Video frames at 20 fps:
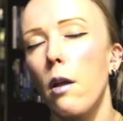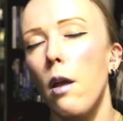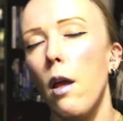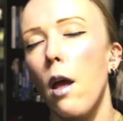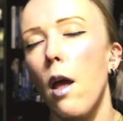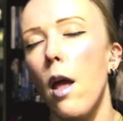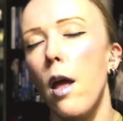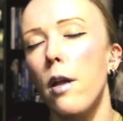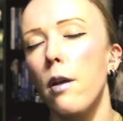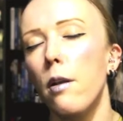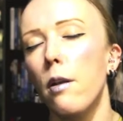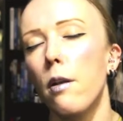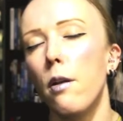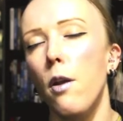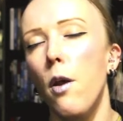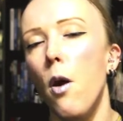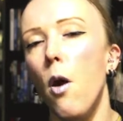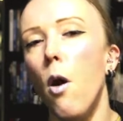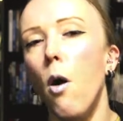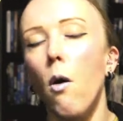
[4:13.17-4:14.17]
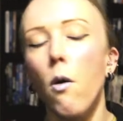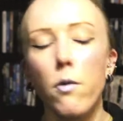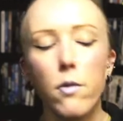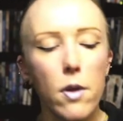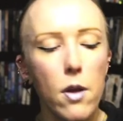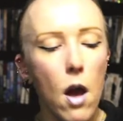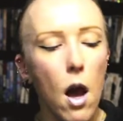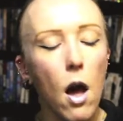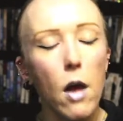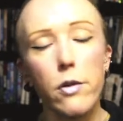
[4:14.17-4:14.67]
can't, no,
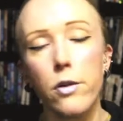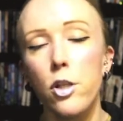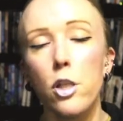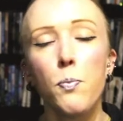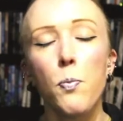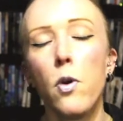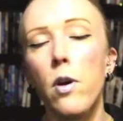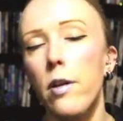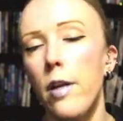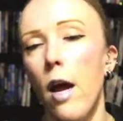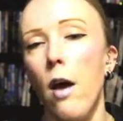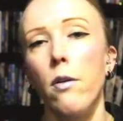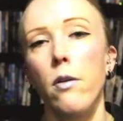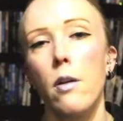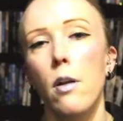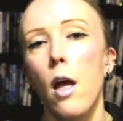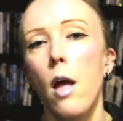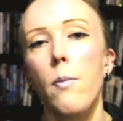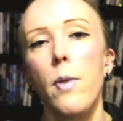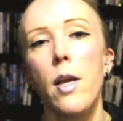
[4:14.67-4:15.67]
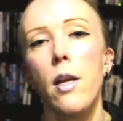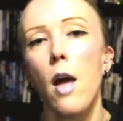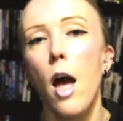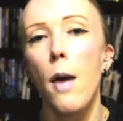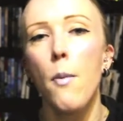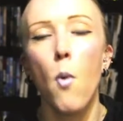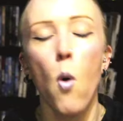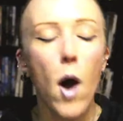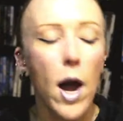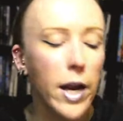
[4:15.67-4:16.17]
uh, just put it down. I mean,
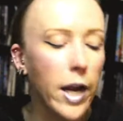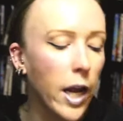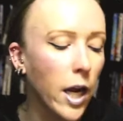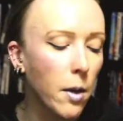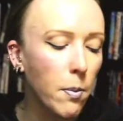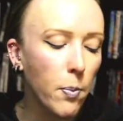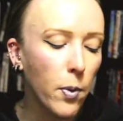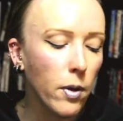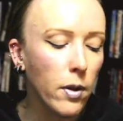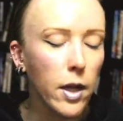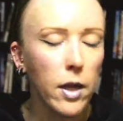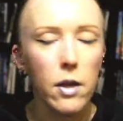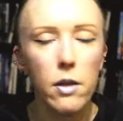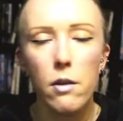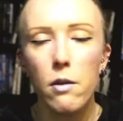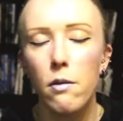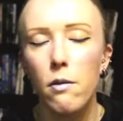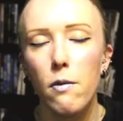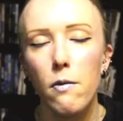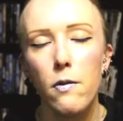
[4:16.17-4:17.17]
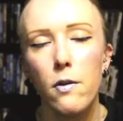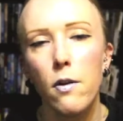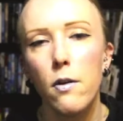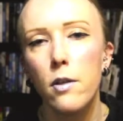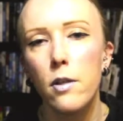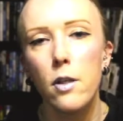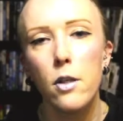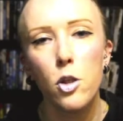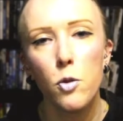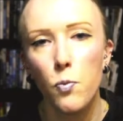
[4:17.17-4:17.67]
I'm whining, but like,
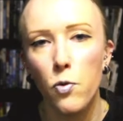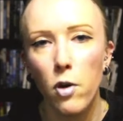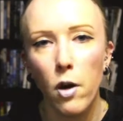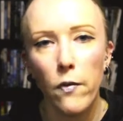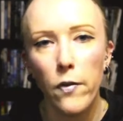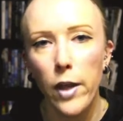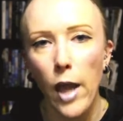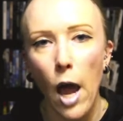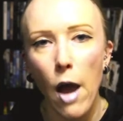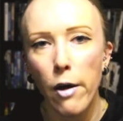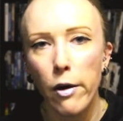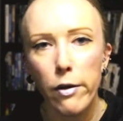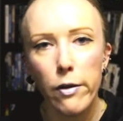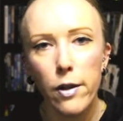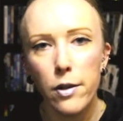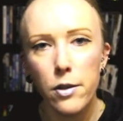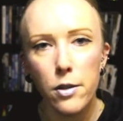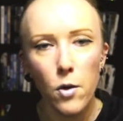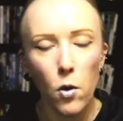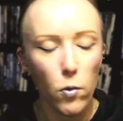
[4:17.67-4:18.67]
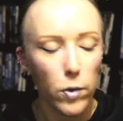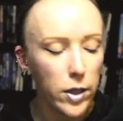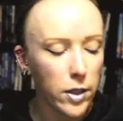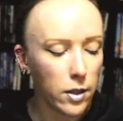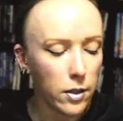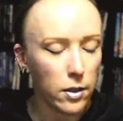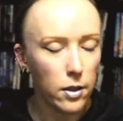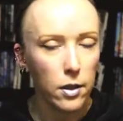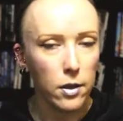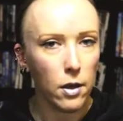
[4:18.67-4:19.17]
seriously, just put it on the counter. That's no
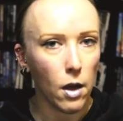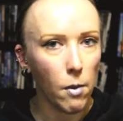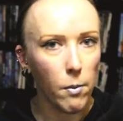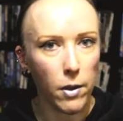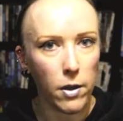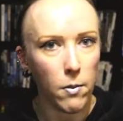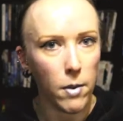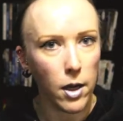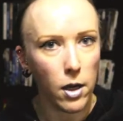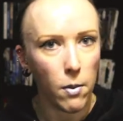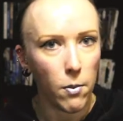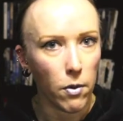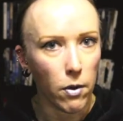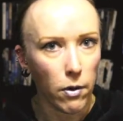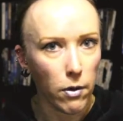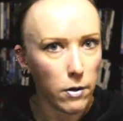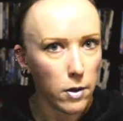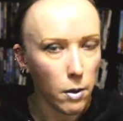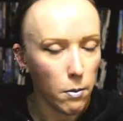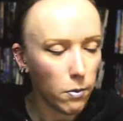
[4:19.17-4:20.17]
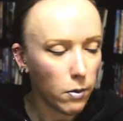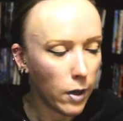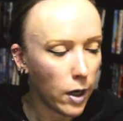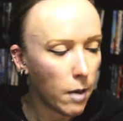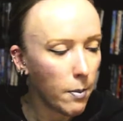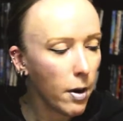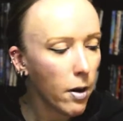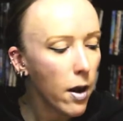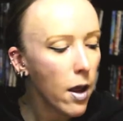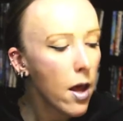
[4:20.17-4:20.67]
reason to not buy the makeup or
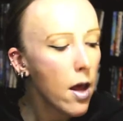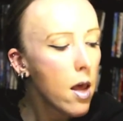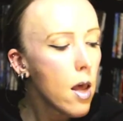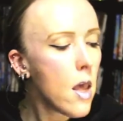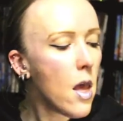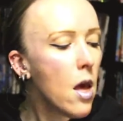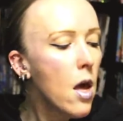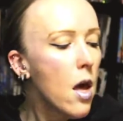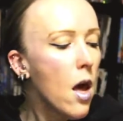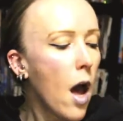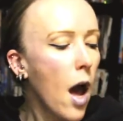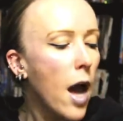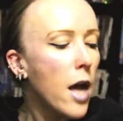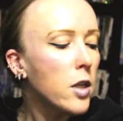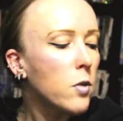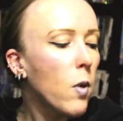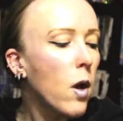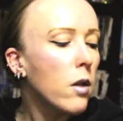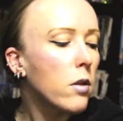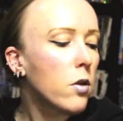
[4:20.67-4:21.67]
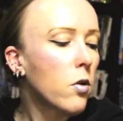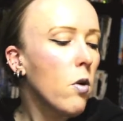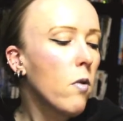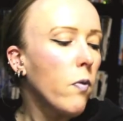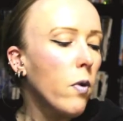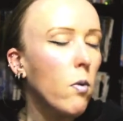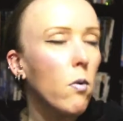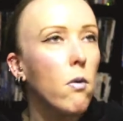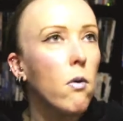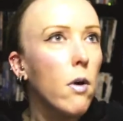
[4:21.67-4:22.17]
complain about it as well too
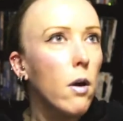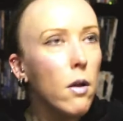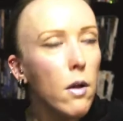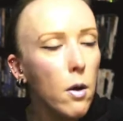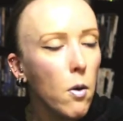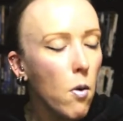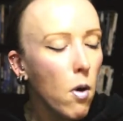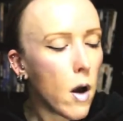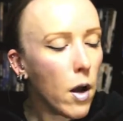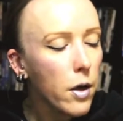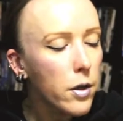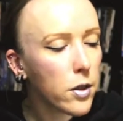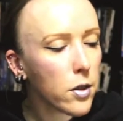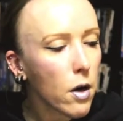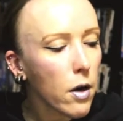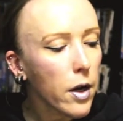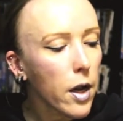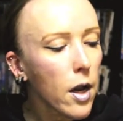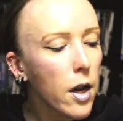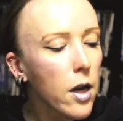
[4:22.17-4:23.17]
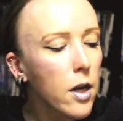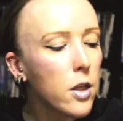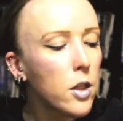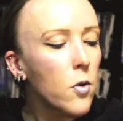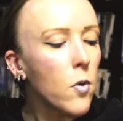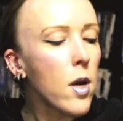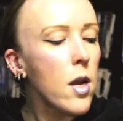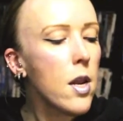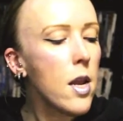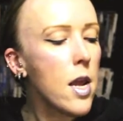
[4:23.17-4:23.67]
if we really want to start getting
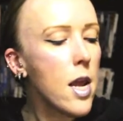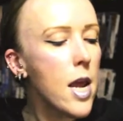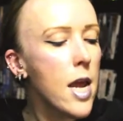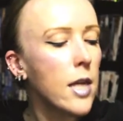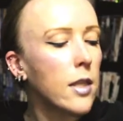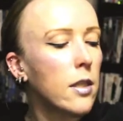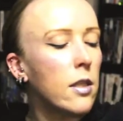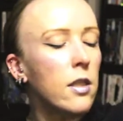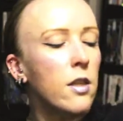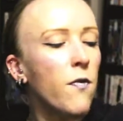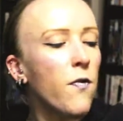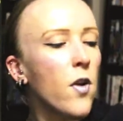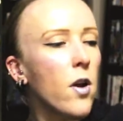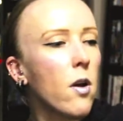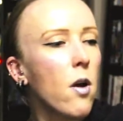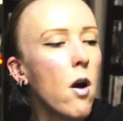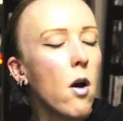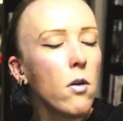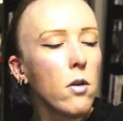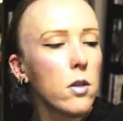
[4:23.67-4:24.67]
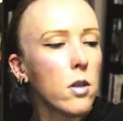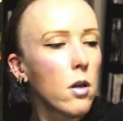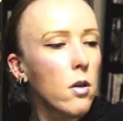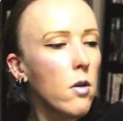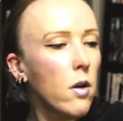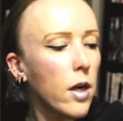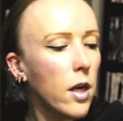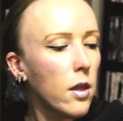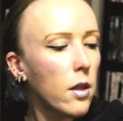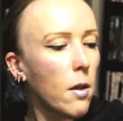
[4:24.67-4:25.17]
into it it's difficult to
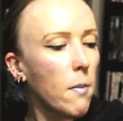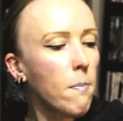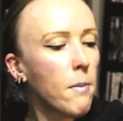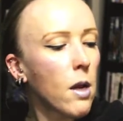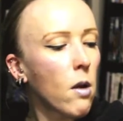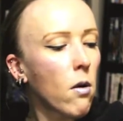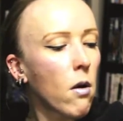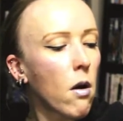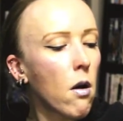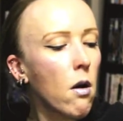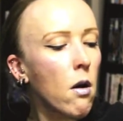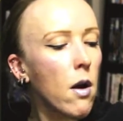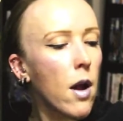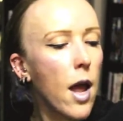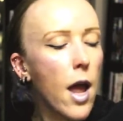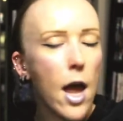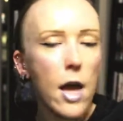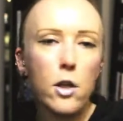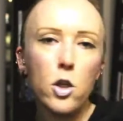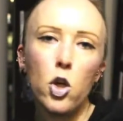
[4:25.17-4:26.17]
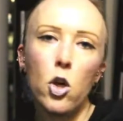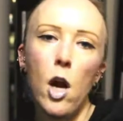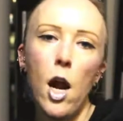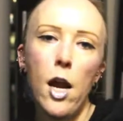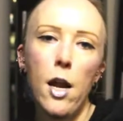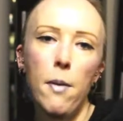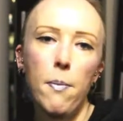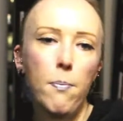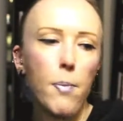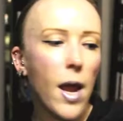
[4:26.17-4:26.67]
look at the mirror and
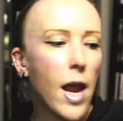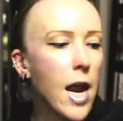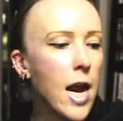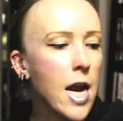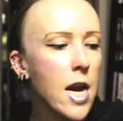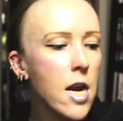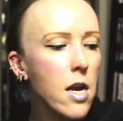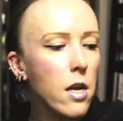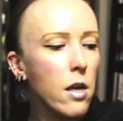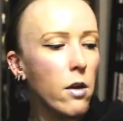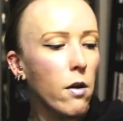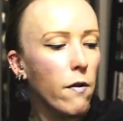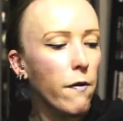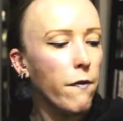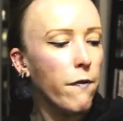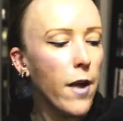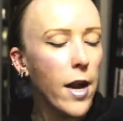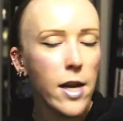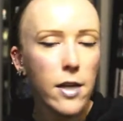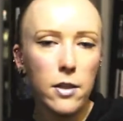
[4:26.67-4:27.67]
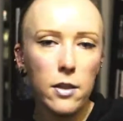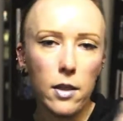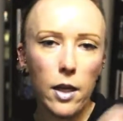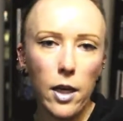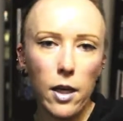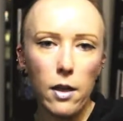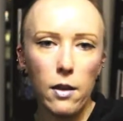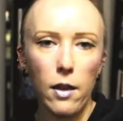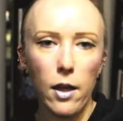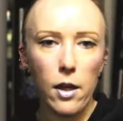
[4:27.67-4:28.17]
try to paint your face
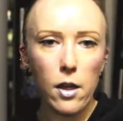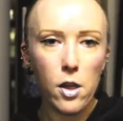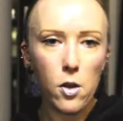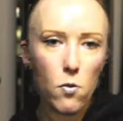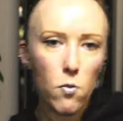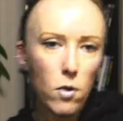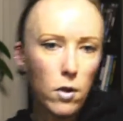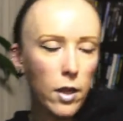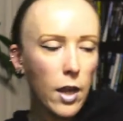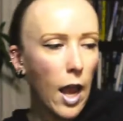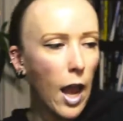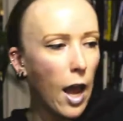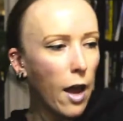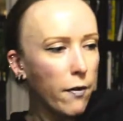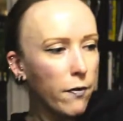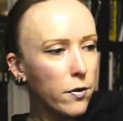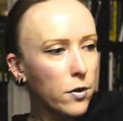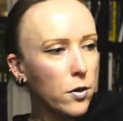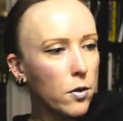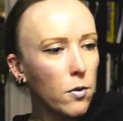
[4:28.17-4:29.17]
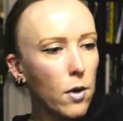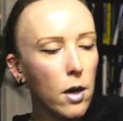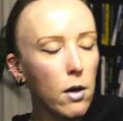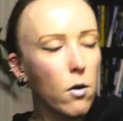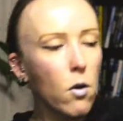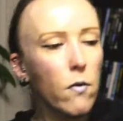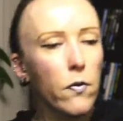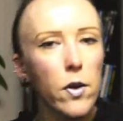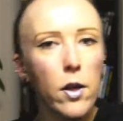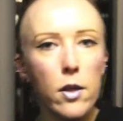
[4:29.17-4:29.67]
like like you really have to I
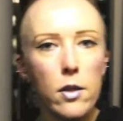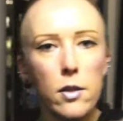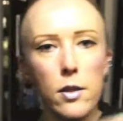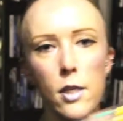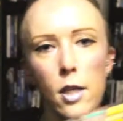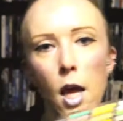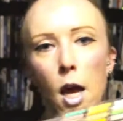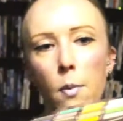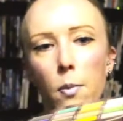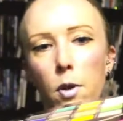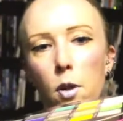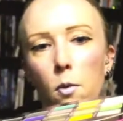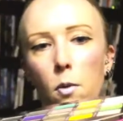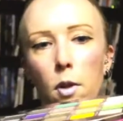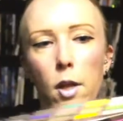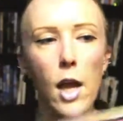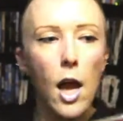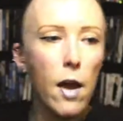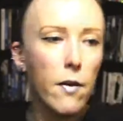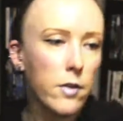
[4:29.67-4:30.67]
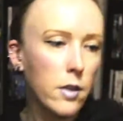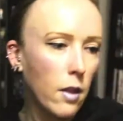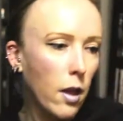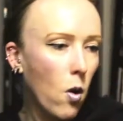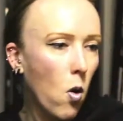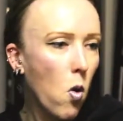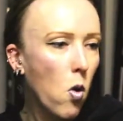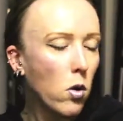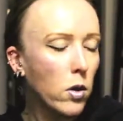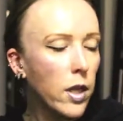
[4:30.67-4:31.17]
don't know if you can see that but you really have to
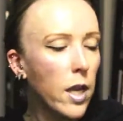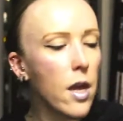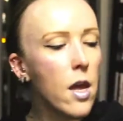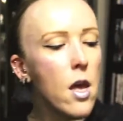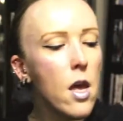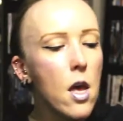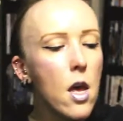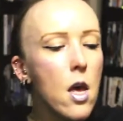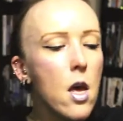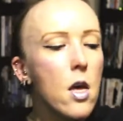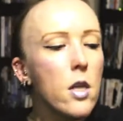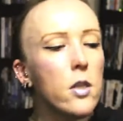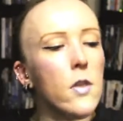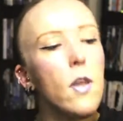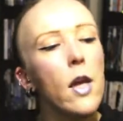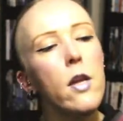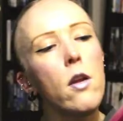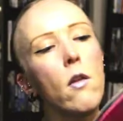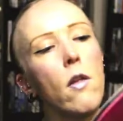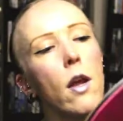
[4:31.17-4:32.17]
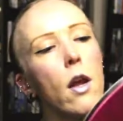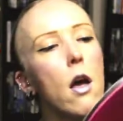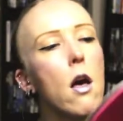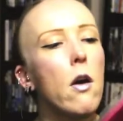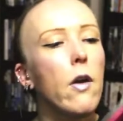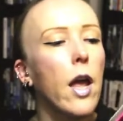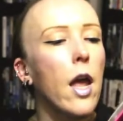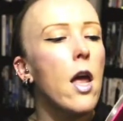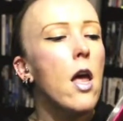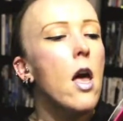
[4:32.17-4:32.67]
like hold it so then you're like
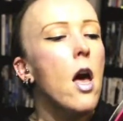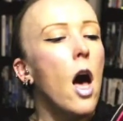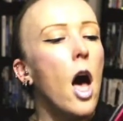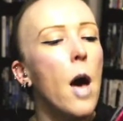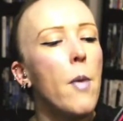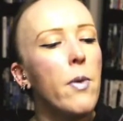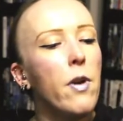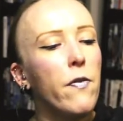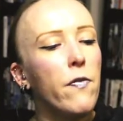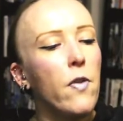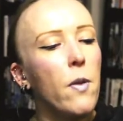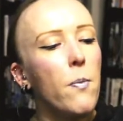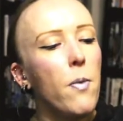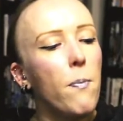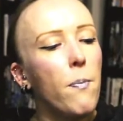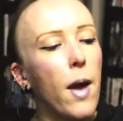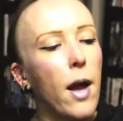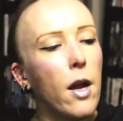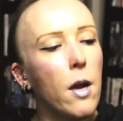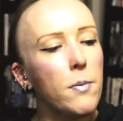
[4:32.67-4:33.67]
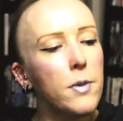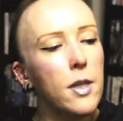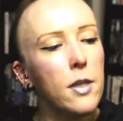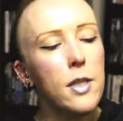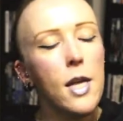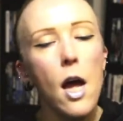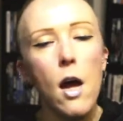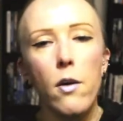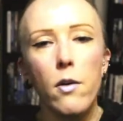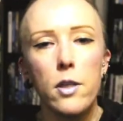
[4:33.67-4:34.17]
oh okay I'm gonna flip it back
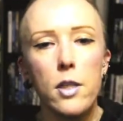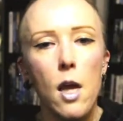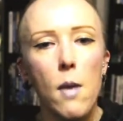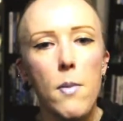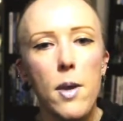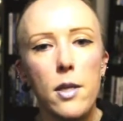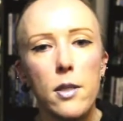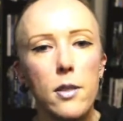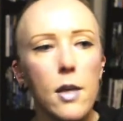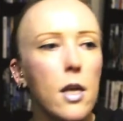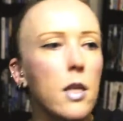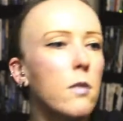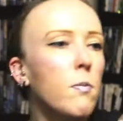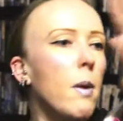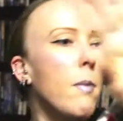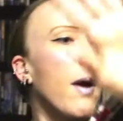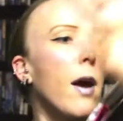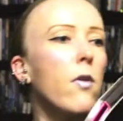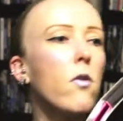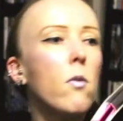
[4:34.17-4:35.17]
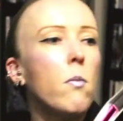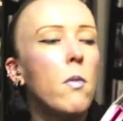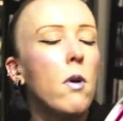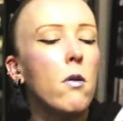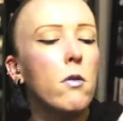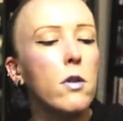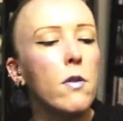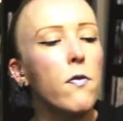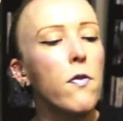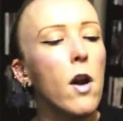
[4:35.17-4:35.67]
upside down because that makes sense my bathroom
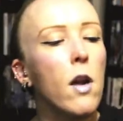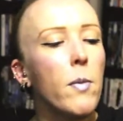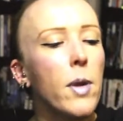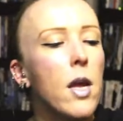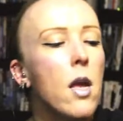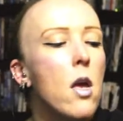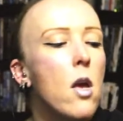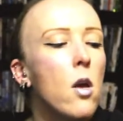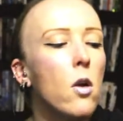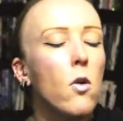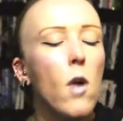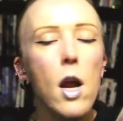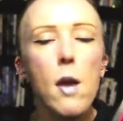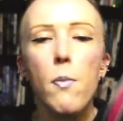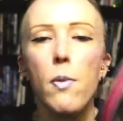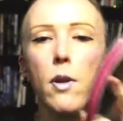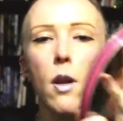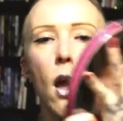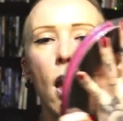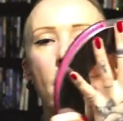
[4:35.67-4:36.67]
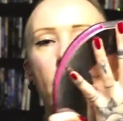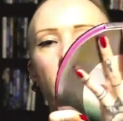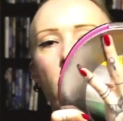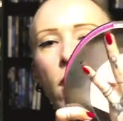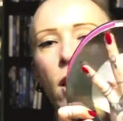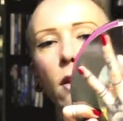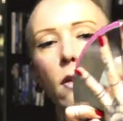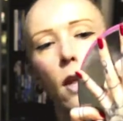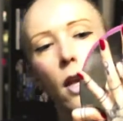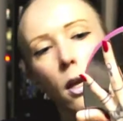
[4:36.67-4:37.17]
mirror is in front of me great but now I'm
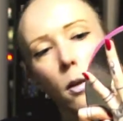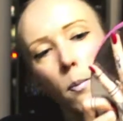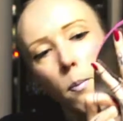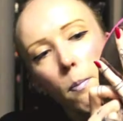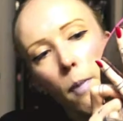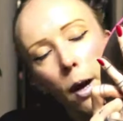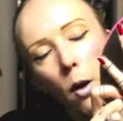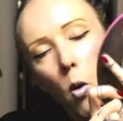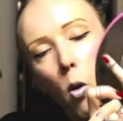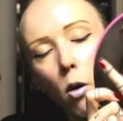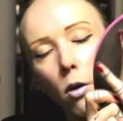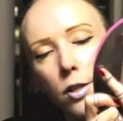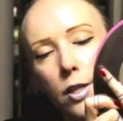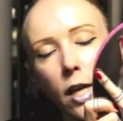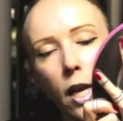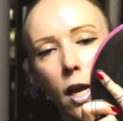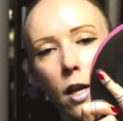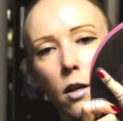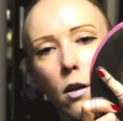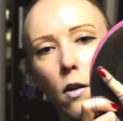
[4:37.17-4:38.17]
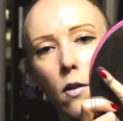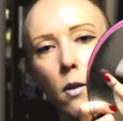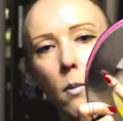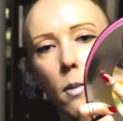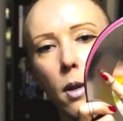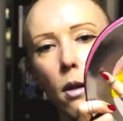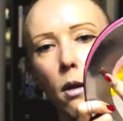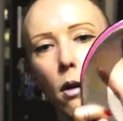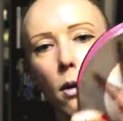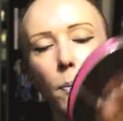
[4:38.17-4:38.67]
putting like my horse hand on the
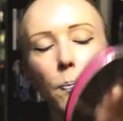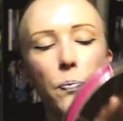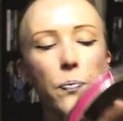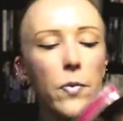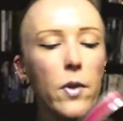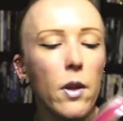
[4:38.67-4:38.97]
mirror